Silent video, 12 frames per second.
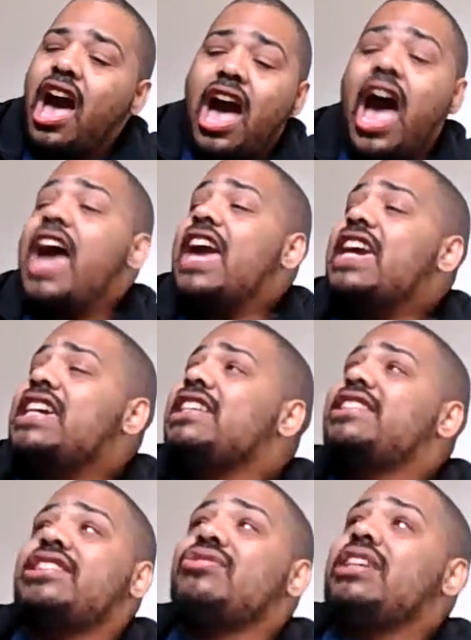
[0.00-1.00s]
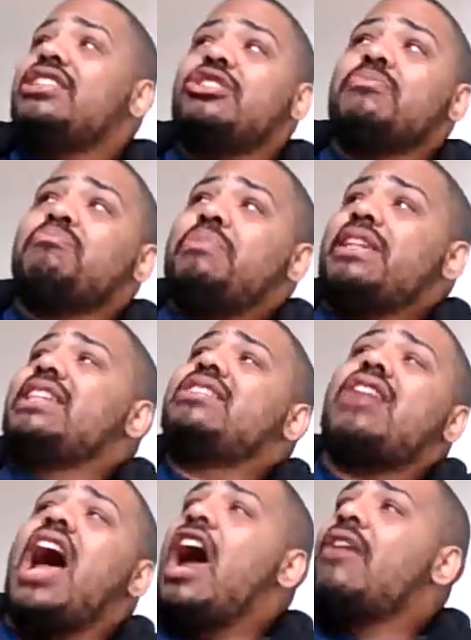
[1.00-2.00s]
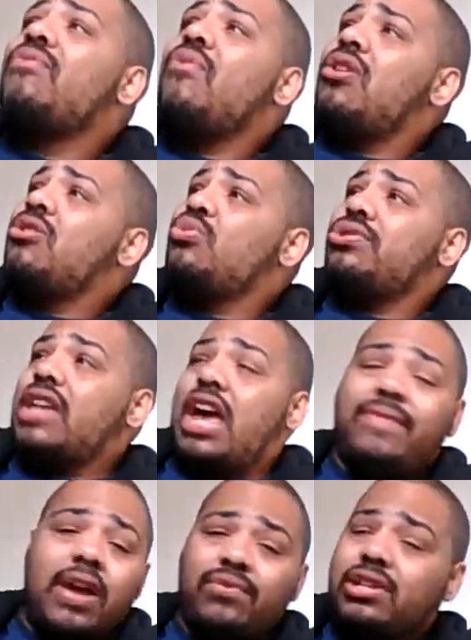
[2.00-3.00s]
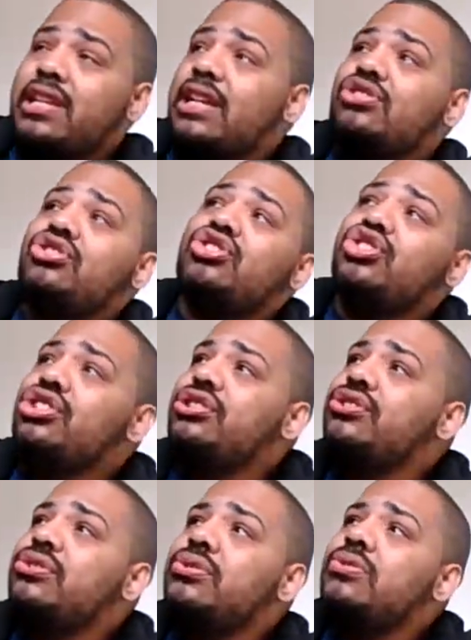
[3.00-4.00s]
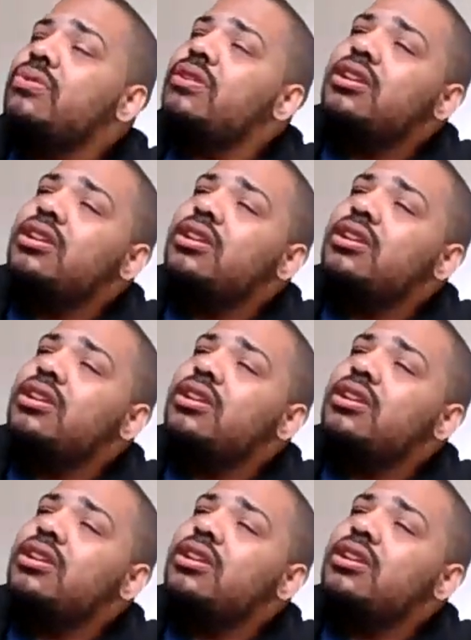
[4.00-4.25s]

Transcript: I still need to beat God of War, which I've ever intended to.